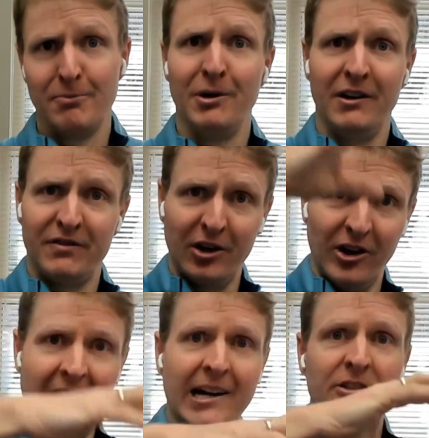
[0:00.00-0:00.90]
But if they're
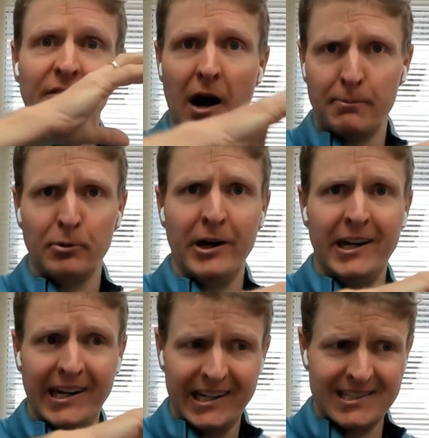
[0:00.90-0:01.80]
an active
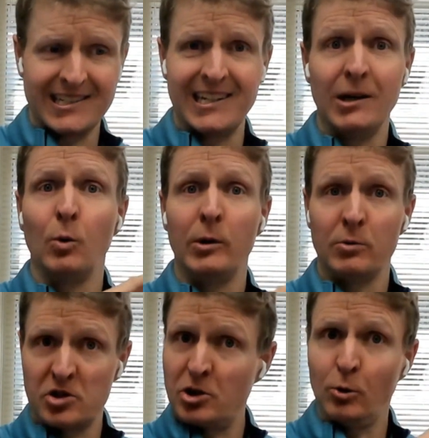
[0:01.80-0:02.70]
operating entity, we
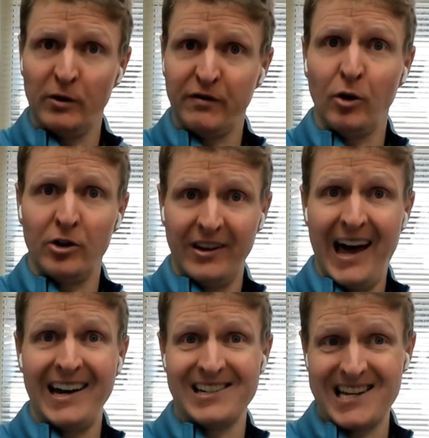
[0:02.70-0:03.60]
would still refer to
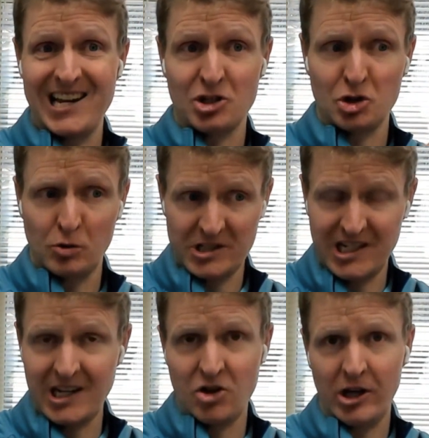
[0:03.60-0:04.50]
that as a
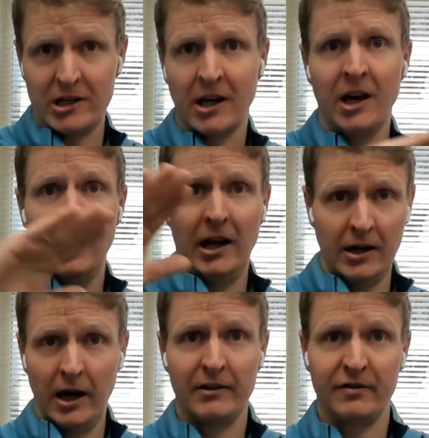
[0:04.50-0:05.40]
strategic and not a